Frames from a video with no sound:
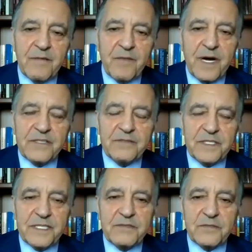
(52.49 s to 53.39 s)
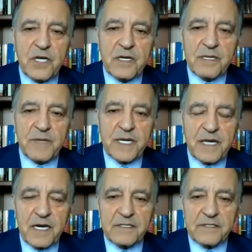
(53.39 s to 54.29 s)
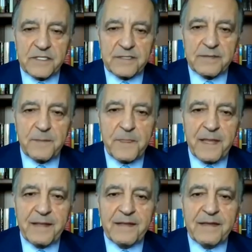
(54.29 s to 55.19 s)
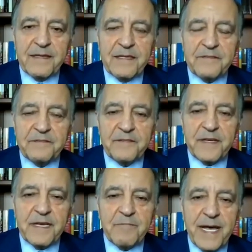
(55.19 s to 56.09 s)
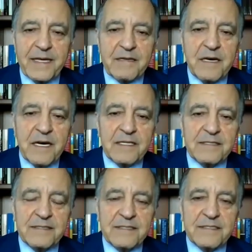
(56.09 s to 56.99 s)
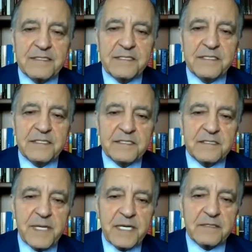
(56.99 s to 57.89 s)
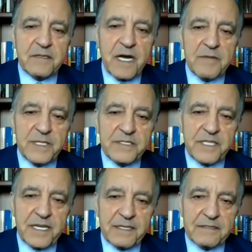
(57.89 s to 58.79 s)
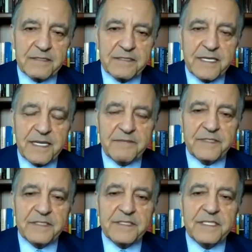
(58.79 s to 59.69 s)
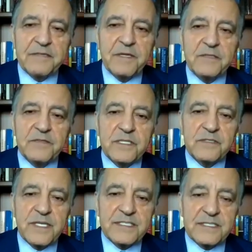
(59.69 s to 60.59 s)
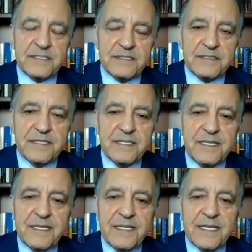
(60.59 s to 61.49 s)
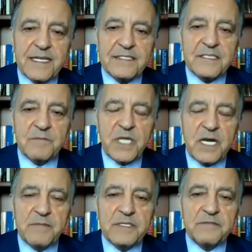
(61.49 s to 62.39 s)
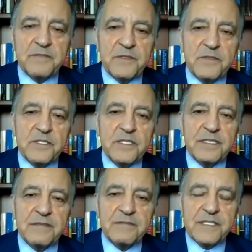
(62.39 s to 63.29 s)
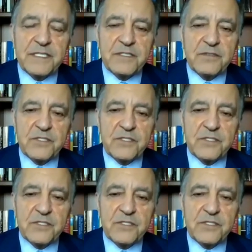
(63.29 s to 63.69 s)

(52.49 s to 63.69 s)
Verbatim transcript: Why do we need to talk about hydrogen? If mankind is serious about climate change, and we really want to address this, at some time in the future, we need to